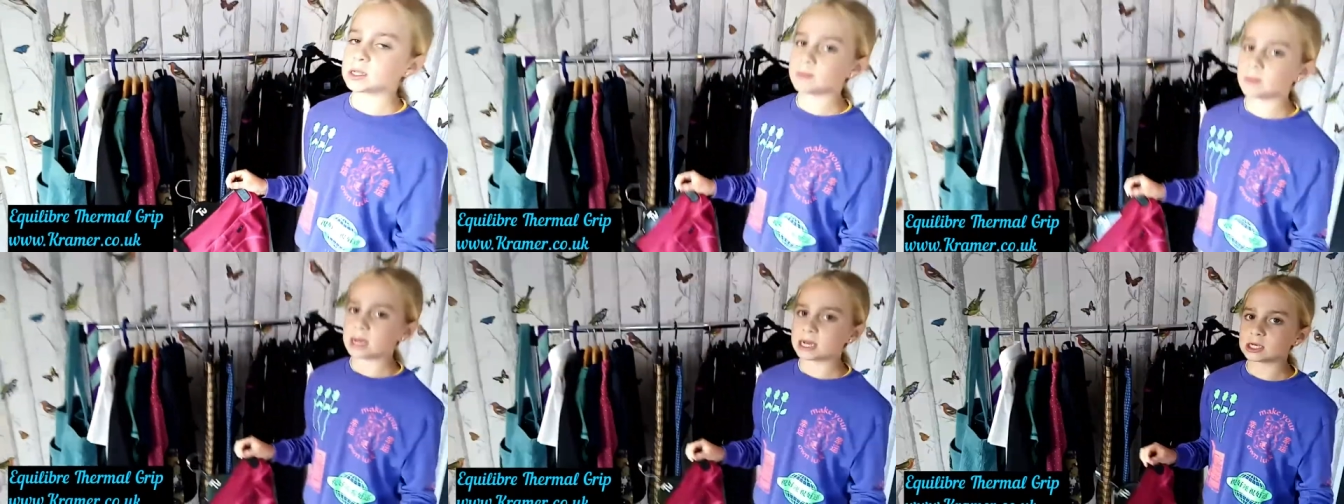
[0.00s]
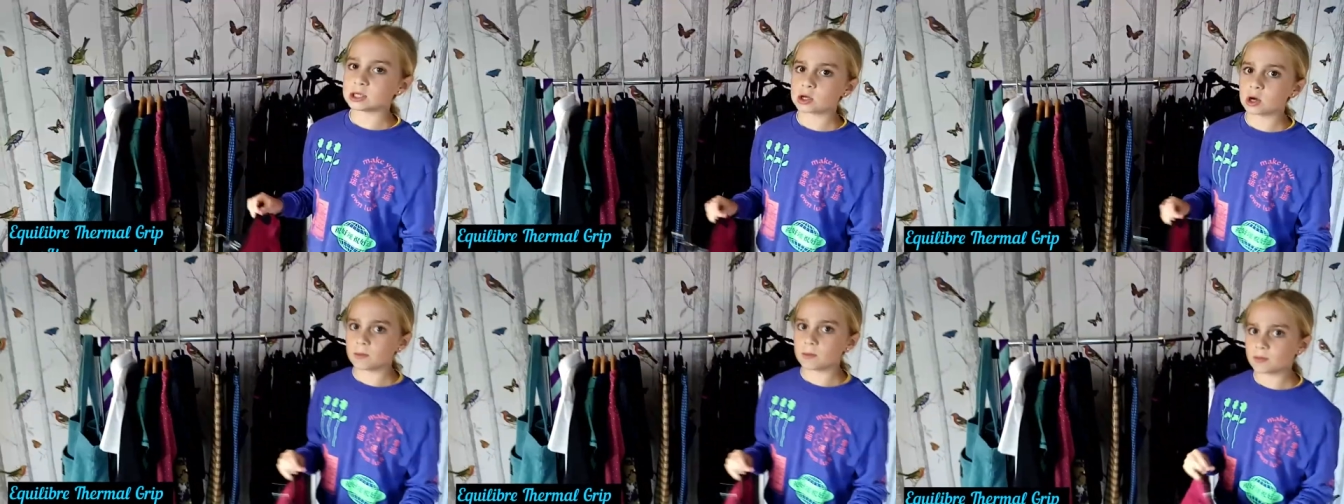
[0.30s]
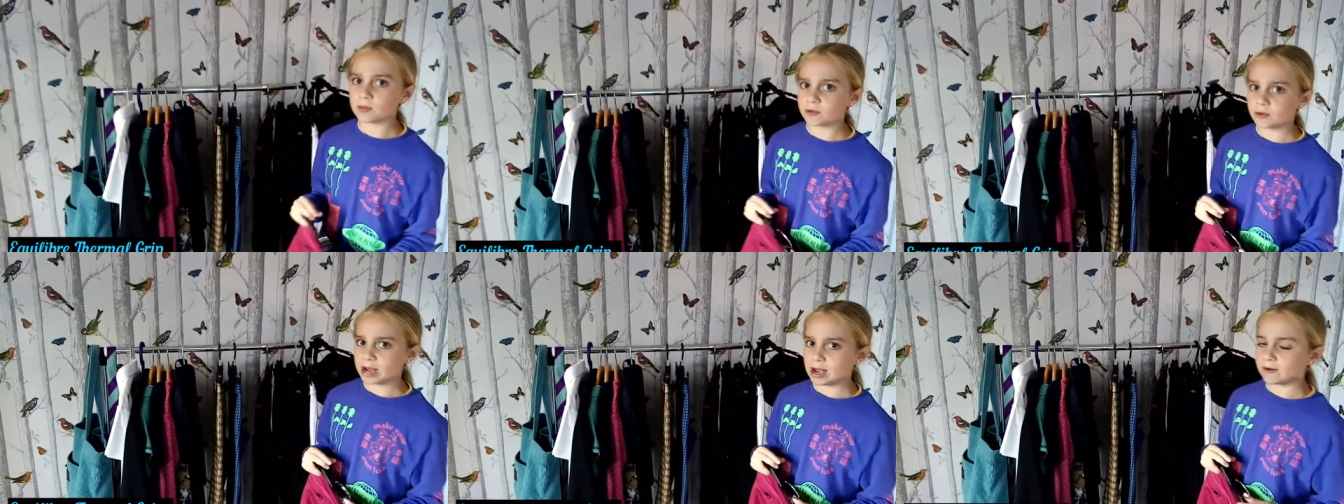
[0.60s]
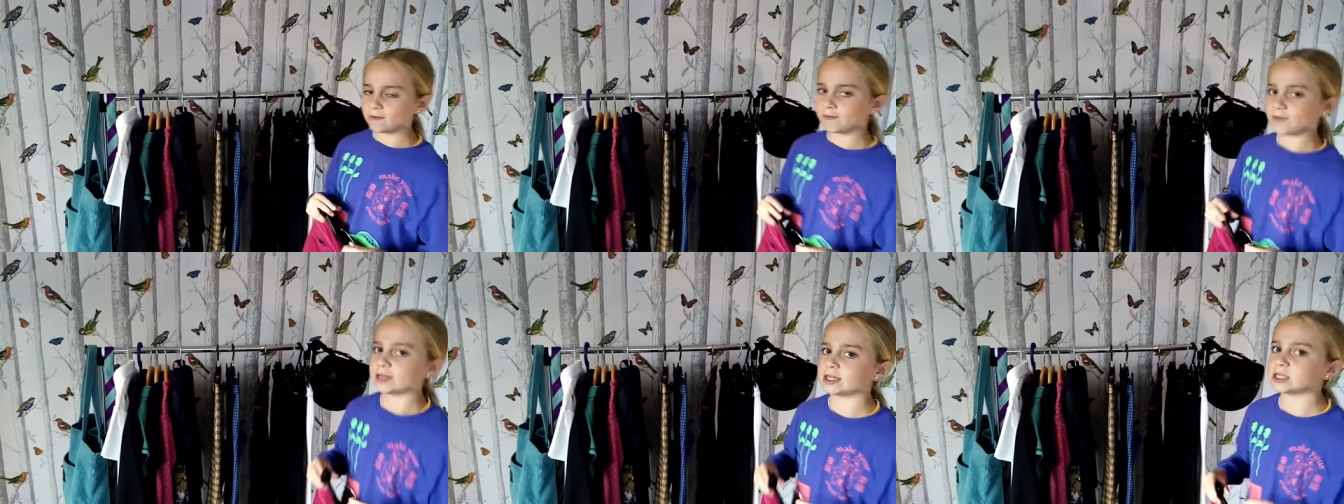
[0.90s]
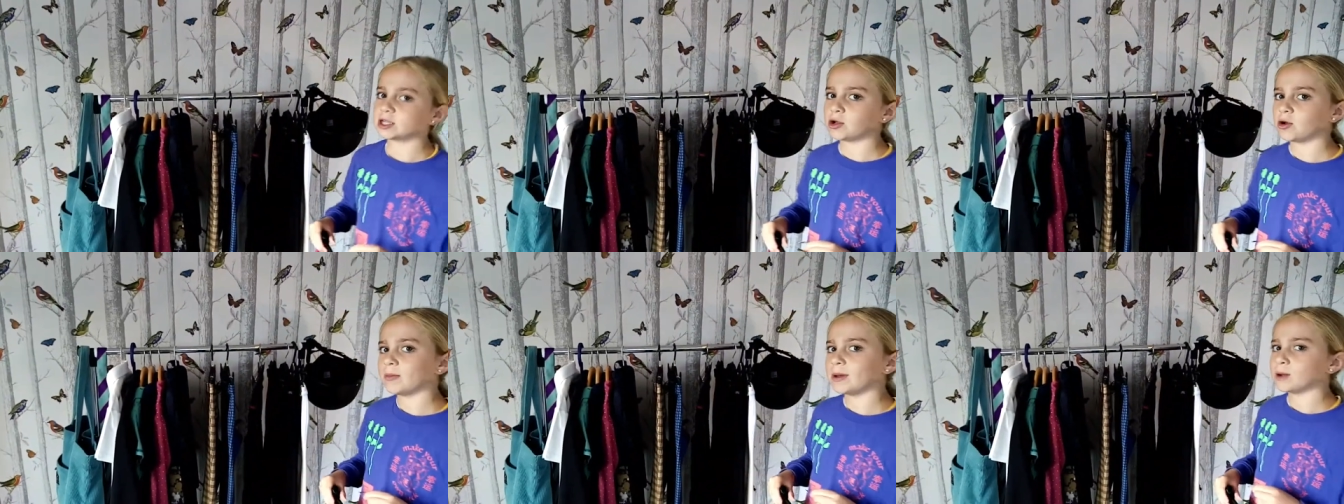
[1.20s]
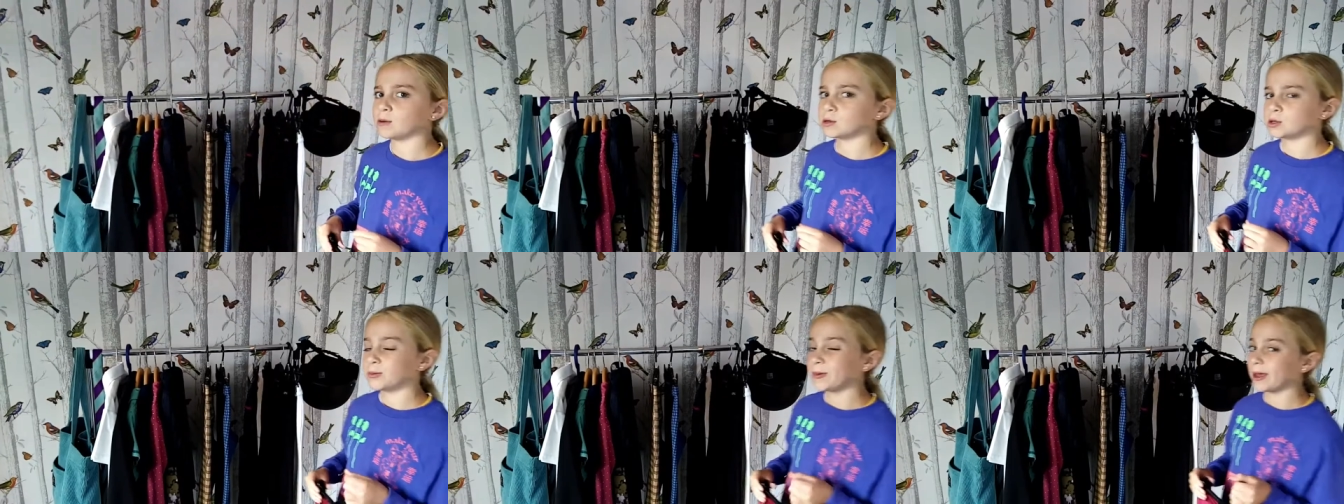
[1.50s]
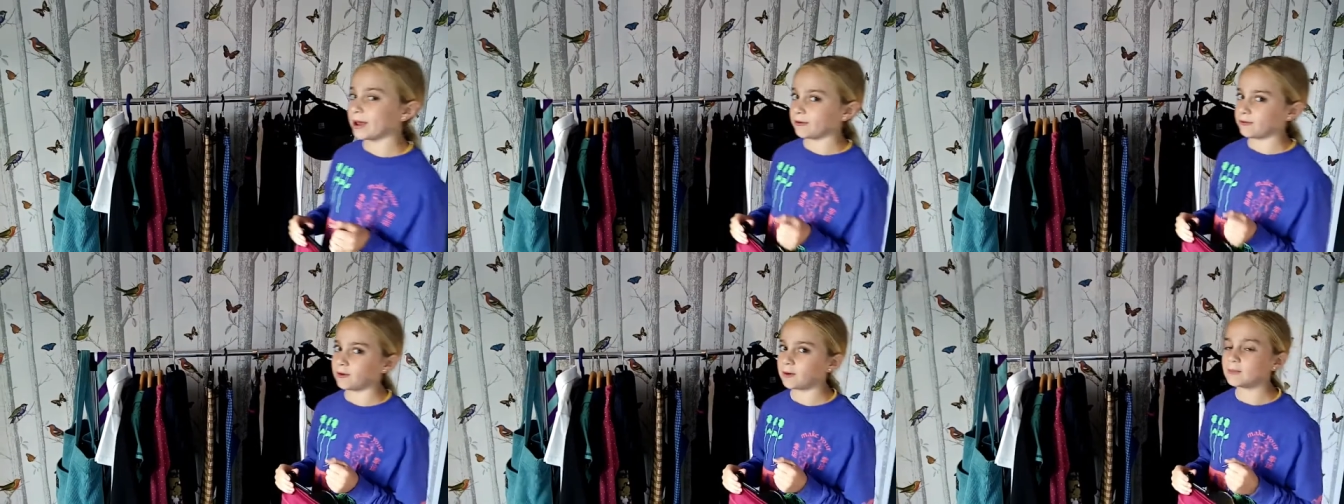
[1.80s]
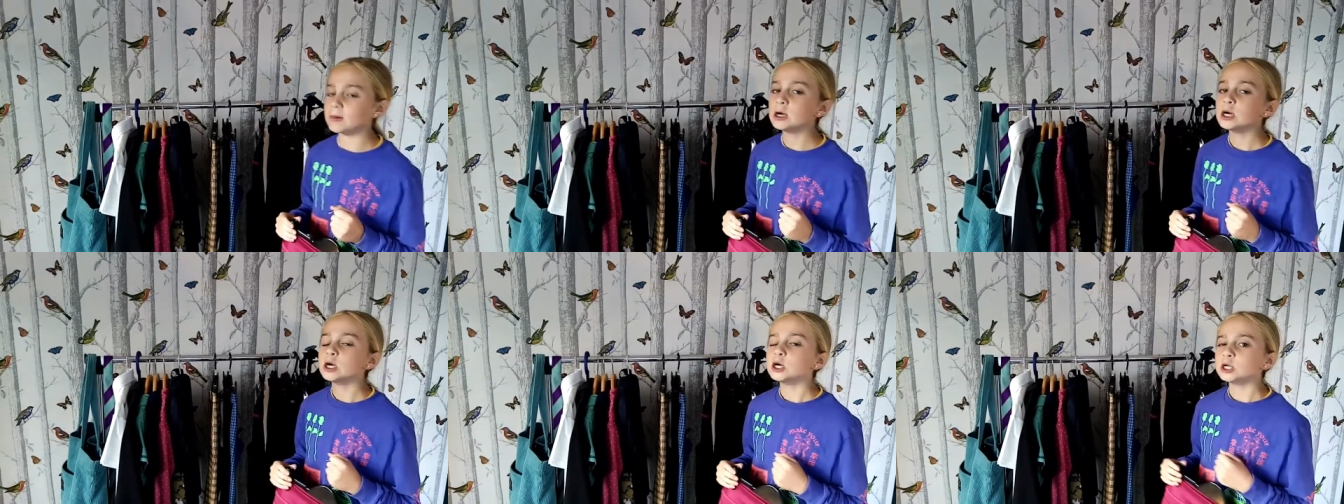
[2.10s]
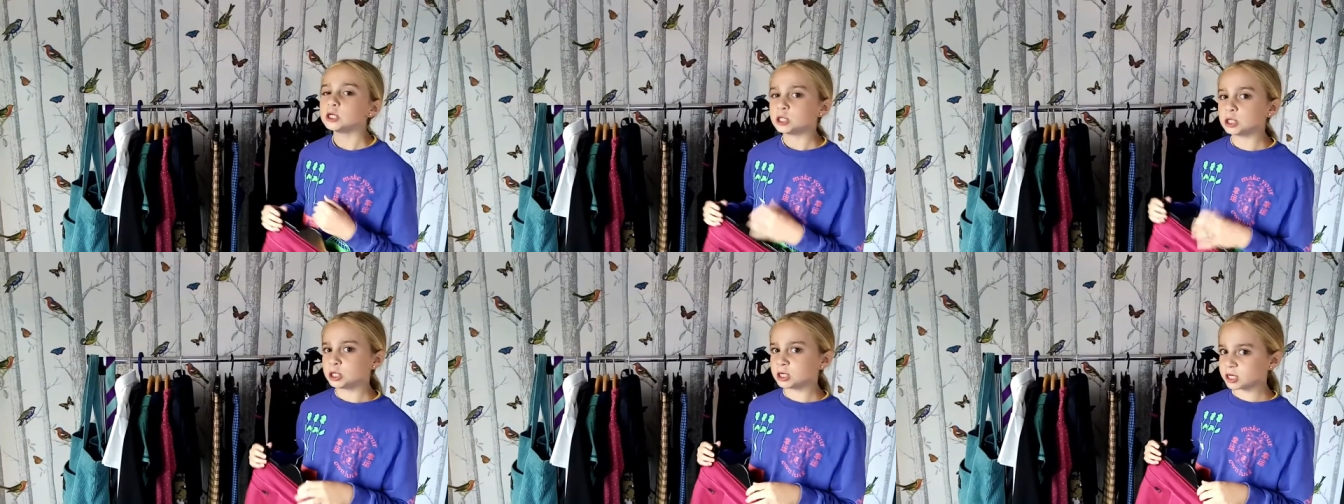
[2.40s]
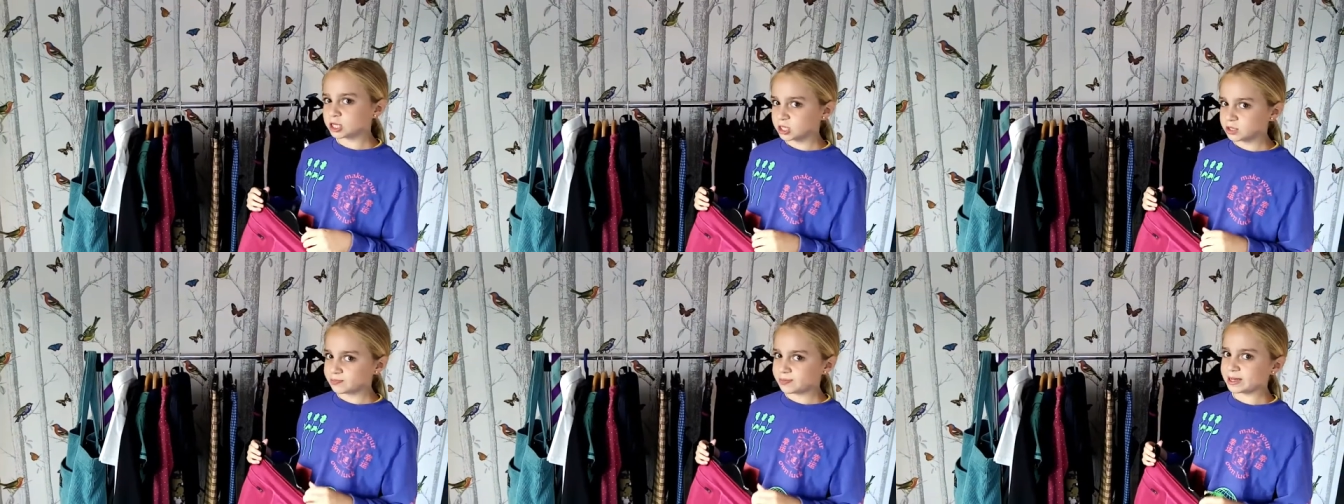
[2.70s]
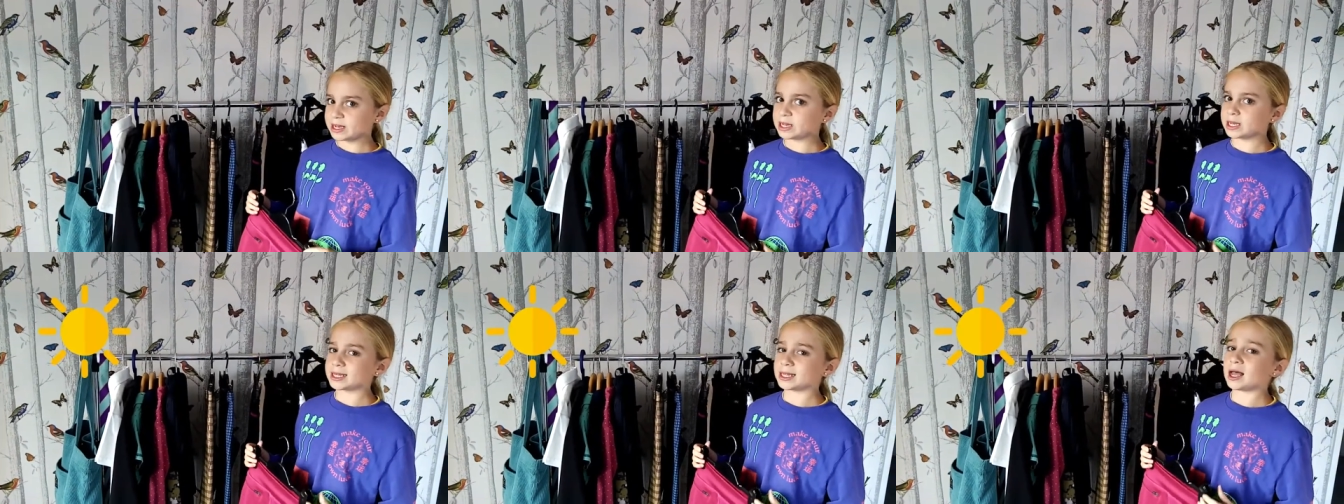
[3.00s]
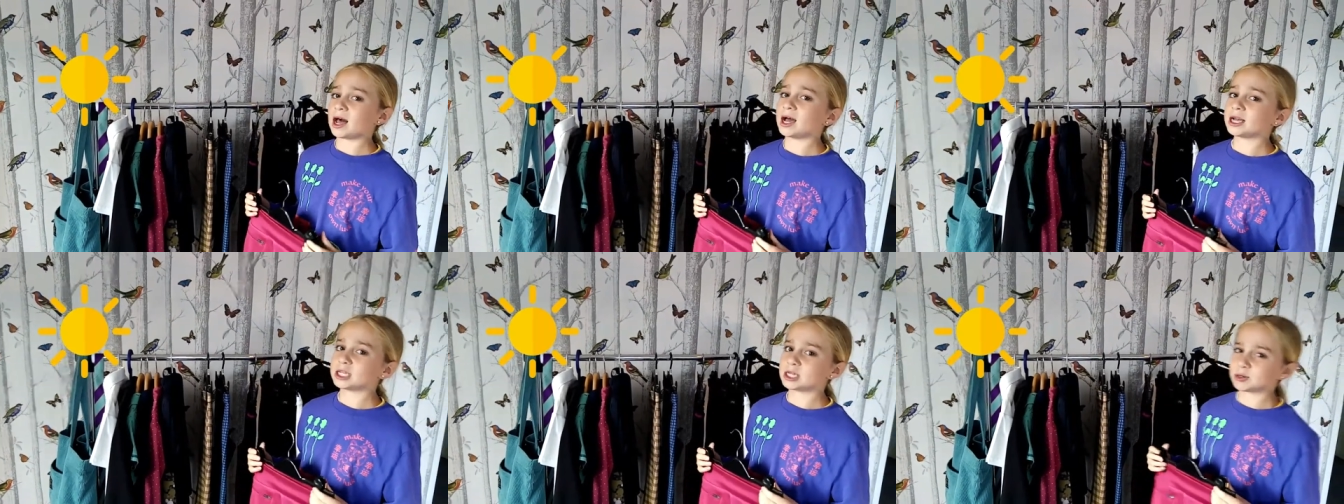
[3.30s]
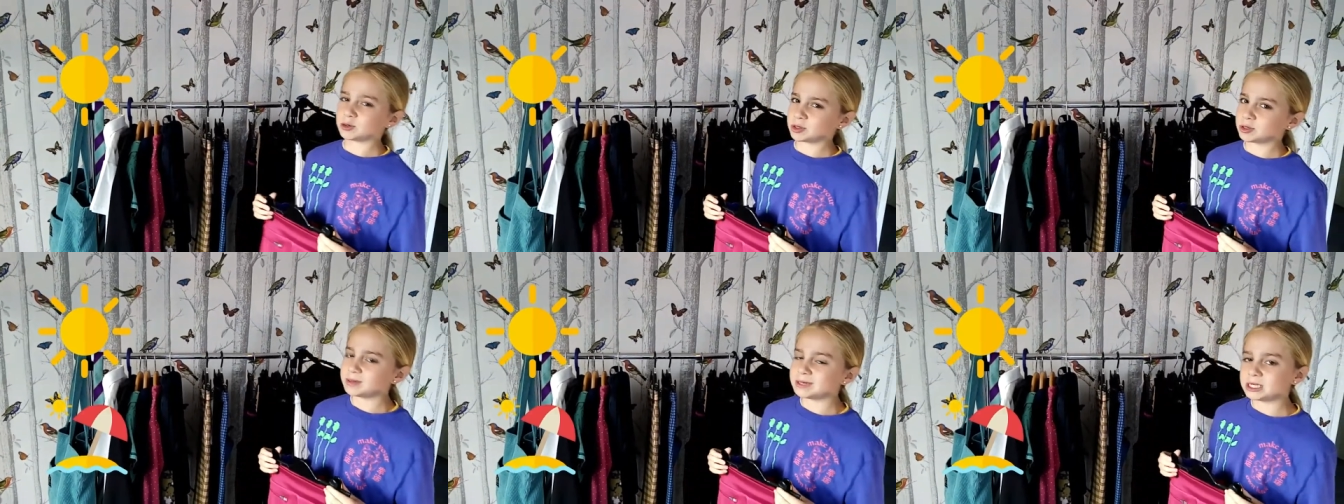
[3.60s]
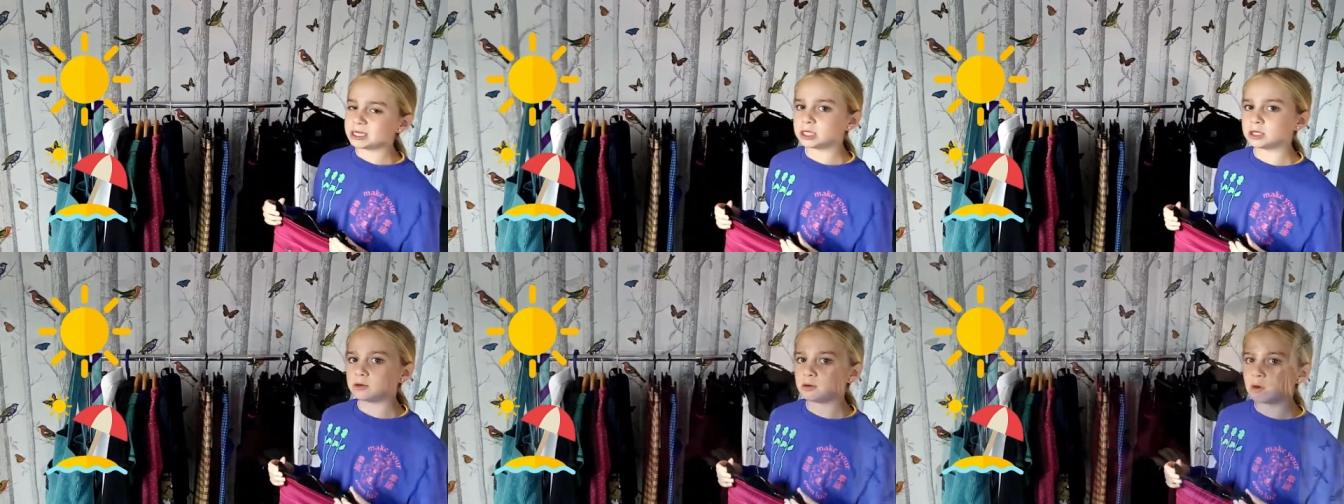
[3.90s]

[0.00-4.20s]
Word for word: my top three outfits that you'll be able to pick from just because I don't want to be too